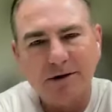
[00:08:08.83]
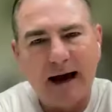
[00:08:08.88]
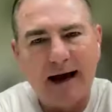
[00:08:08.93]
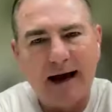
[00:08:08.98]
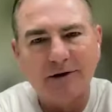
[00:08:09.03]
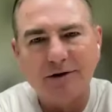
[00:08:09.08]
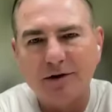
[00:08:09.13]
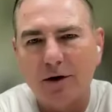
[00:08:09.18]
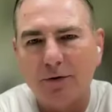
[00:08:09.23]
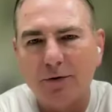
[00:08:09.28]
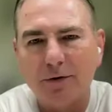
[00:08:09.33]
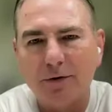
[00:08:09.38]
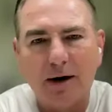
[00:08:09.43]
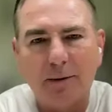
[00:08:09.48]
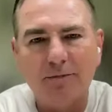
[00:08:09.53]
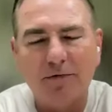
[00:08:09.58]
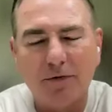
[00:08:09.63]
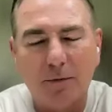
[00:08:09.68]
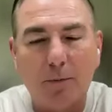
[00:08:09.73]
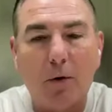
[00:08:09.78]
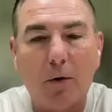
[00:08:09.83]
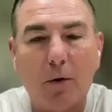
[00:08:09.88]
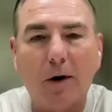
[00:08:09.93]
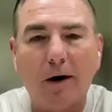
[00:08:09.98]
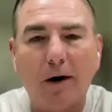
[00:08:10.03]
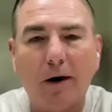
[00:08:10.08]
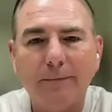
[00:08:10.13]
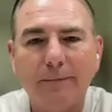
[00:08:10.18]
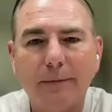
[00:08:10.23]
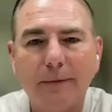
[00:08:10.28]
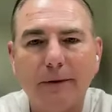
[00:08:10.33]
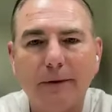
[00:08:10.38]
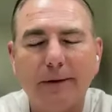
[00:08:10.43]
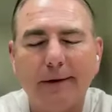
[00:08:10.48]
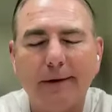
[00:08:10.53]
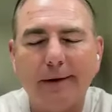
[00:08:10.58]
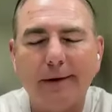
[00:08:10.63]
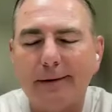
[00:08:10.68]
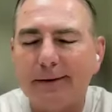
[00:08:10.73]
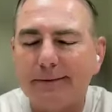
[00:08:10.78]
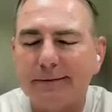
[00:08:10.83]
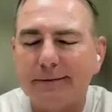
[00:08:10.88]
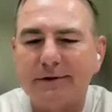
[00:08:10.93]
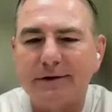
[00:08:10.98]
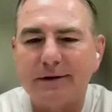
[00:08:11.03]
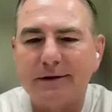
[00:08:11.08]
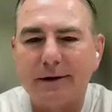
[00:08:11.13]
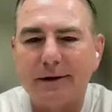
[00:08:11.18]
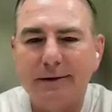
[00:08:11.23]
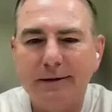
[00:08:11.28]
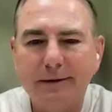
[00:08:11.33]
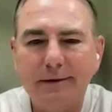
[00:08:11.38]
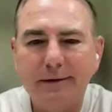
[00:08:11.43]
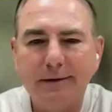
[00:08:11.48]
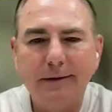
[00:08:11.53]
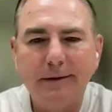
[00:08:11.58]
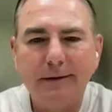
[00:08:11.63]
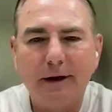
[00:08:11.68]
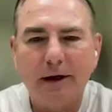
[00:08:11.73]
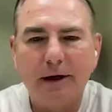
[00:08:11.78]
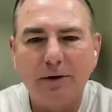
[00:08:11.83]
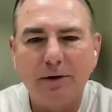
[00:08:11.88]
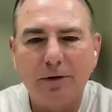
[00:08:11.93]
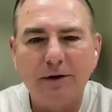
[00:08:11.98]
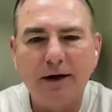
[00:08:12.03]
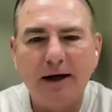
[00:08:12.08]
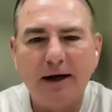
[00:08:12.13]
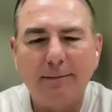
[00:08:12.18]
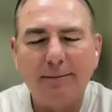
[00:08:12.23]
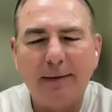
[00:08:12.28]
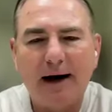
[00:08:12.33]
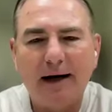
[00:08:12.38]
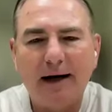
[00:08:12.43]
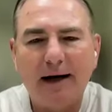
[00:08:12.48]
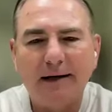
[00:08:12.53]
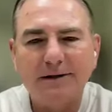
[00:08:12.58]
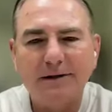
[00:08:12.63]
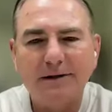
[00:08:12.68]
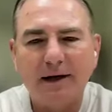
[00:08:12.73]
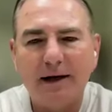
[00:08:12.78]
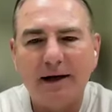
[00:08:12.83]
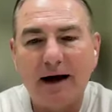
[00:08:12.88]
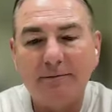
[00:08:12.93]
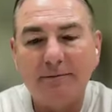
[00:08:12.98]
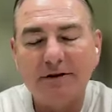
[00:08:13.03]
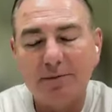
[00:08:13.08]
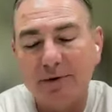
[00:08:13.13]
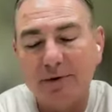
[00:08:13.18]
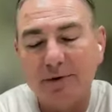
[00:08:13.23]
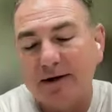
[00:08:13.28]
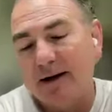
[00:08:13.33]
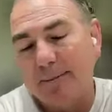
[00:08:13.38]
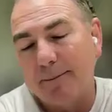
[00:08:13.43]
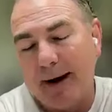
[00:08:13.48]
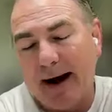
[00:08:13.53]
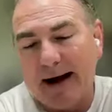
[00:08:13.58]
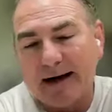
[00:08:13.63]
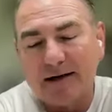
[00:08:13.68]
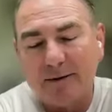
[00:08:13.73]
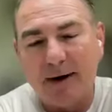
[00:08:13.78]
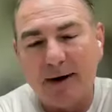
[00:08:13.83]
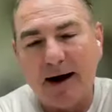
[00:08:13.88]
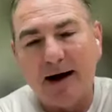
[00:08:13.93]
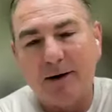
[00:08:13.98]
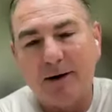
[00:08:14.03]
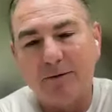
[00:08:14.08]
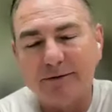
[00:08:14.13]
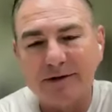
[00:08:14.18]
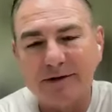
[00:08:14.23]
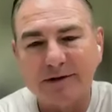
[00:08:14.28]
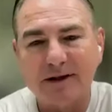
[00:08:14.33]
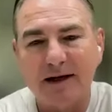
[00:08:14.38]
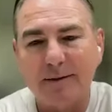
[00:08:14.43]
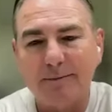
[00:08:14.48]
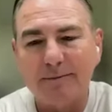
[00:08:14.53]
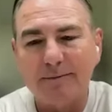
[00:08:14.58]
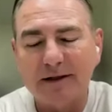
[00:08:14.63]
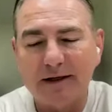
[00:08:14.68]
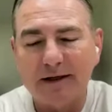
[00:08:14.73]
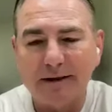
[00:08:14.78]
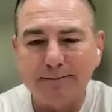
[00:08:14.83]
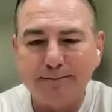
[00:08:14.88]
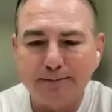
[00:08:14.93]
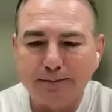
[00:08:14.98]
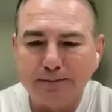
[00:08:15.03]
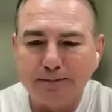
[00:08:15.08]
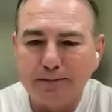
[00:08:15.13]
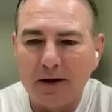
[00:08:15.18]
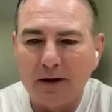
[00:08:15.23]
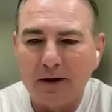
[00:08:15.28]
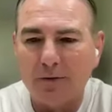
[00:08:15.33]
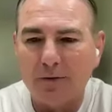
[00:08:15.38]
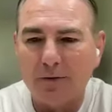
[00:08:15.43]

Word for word: Those guys showed up for more. And it was a, a unique mindset. Obviously, we did it back to back with the same team.